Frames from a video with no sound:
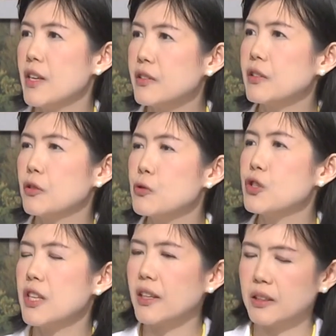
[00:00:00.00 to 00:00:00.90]
Yes, to
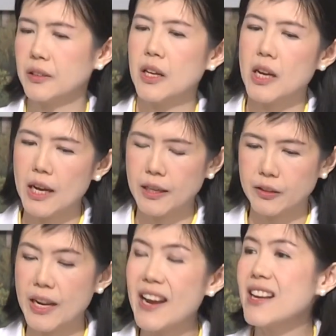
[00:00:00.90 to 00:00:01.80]
check and
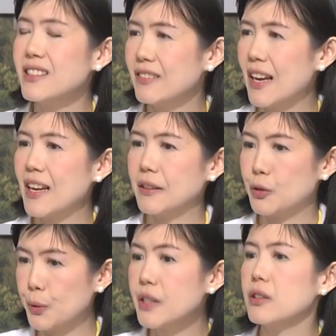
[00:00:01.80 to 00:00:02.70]
test and
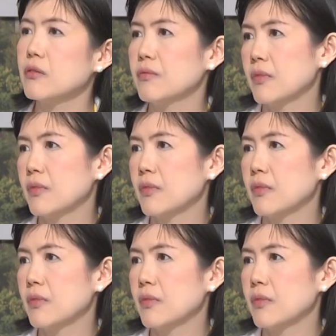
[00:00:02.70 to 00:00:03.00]
treat.